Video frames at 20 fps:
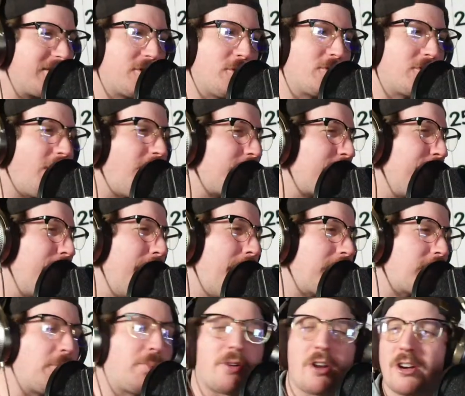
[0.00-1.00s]
So talk to me
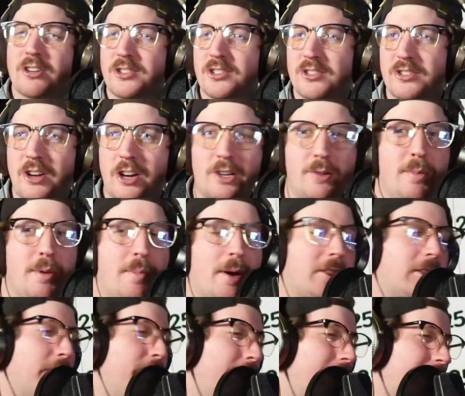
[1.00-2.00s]
about the production, talk to me
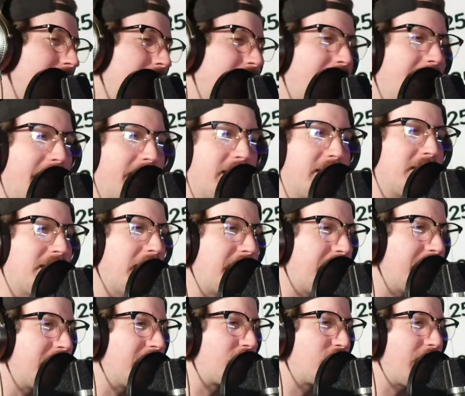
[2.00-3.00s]
about the mix and kind of the state
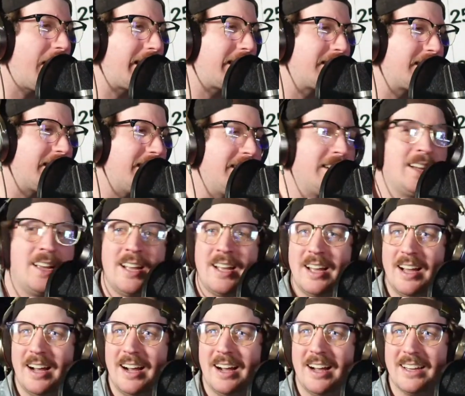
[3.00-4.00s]
that this track is in.
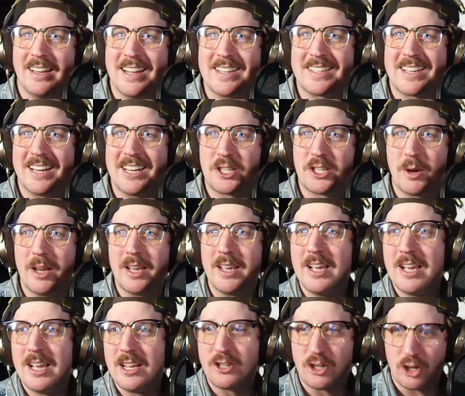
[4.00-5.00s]
Let's get into it.
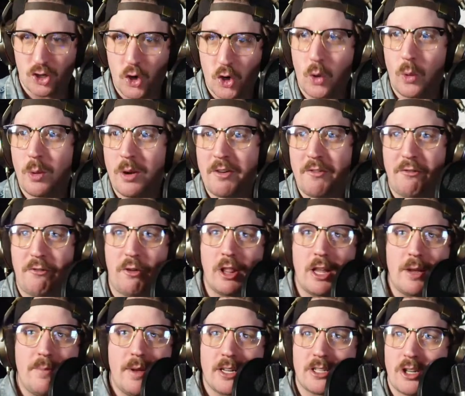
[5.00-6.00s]
It's a short one,
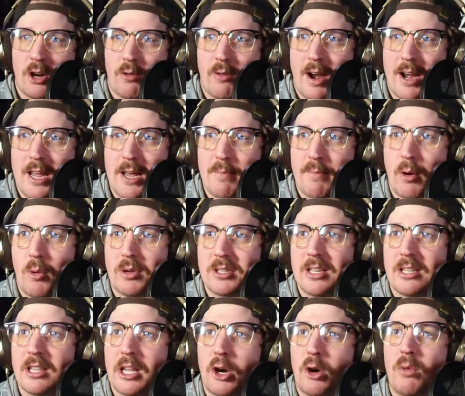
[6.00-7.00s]
fully mixed already, but was a
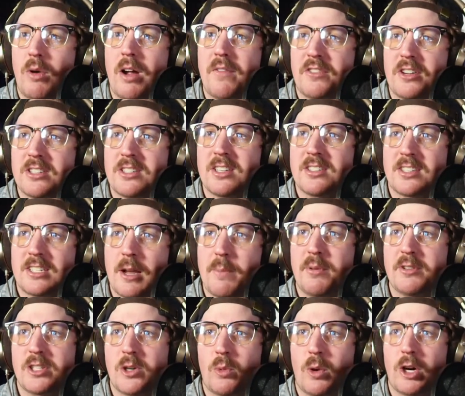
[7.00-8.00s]
little rough because the
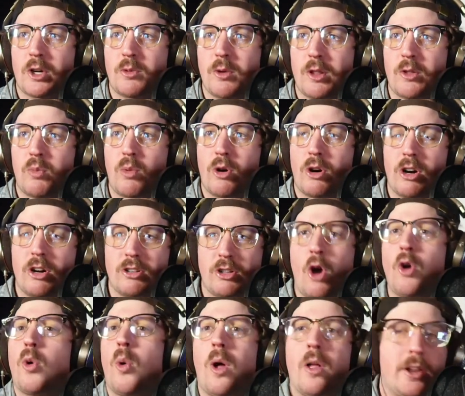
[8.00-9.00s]
samples I worked with were
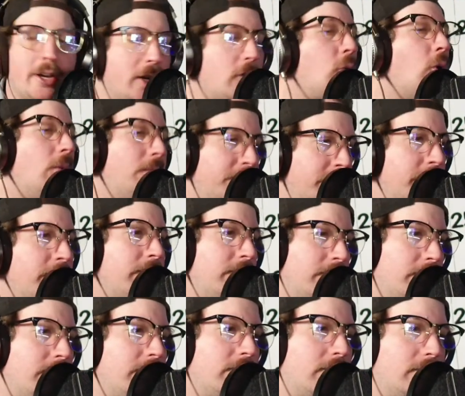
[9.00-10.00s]
low quality. Cool.
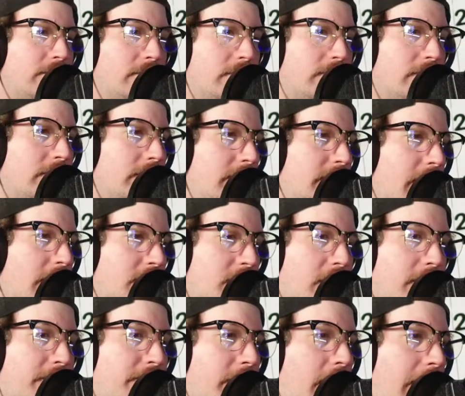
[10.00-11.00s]
Sounds
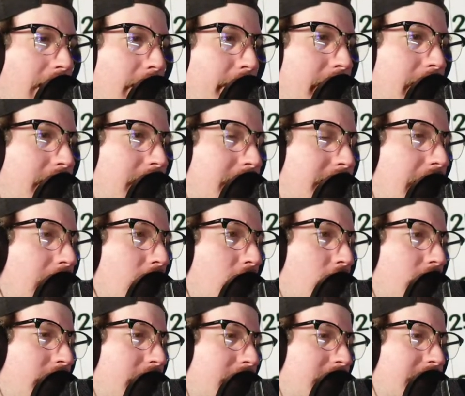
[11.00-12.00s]
good. All right, let me get this
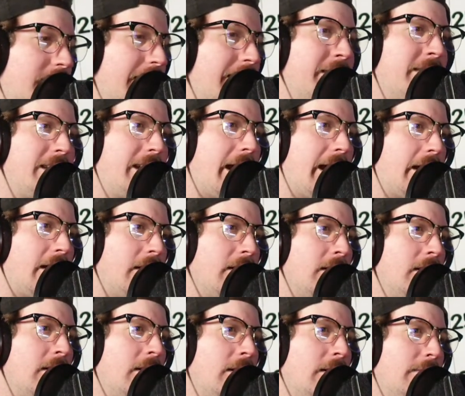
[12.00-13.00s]
downloaded. This is In the Air
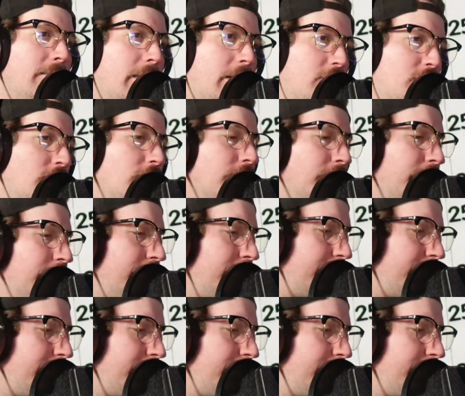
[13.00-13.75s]
by June.